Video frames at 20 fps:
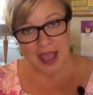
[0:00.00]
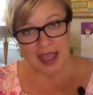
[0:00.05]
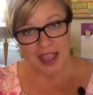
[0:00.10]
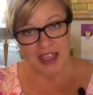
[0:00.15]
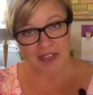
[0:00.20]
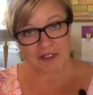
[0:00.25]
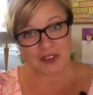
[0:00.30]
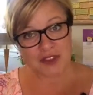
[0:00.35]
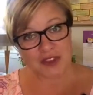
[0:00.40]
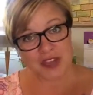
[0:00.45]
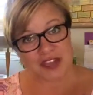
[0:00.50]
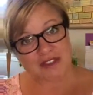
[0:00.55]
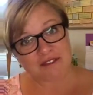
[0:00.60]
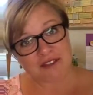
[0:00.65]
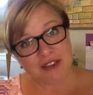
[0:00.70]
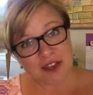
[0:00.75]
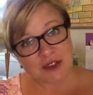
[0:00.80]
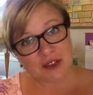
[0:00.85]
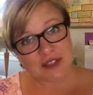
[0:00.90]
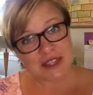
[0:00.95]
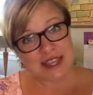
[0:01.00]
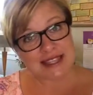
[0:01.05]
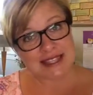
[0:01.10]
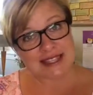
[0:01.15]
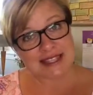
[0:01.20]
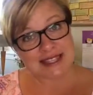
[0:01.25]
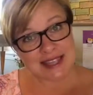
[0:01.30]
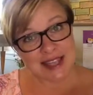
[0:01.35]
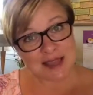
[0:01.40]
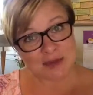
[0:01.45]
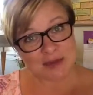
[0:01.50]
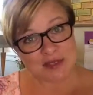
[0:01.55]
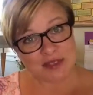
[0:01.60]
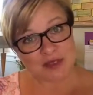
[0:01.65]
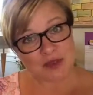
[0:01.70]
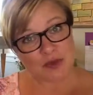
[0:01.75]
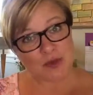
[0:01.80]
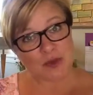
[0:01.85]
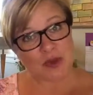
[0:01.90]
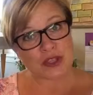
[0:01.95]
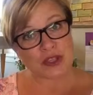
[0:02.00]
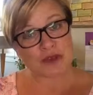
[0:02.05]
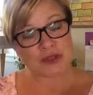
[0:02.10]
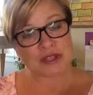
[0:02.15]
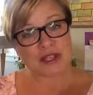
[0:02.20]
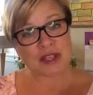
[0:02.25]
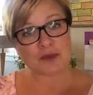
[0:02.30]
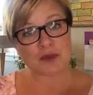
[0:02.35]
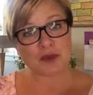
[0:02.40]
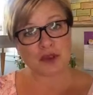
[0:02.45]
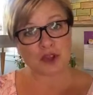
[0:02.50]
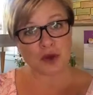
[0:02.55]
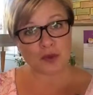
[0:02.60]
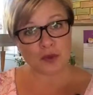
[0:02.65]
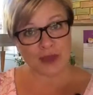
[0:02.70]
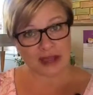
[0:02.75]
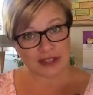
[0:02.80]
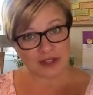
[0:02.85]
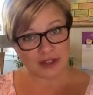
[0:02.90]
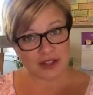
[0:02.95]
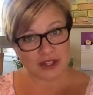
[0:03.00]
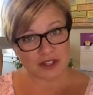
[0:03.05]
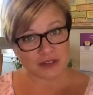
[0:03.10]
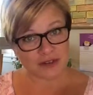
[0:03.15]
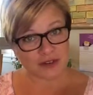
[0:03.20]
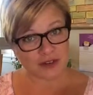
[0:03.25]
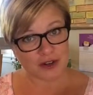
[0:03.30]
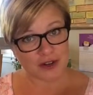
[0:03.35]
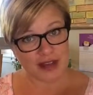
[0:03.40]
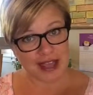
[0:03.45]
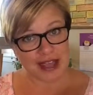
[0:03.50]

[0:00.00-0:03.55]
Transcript: if you think of those as tips, when you tip your waitress for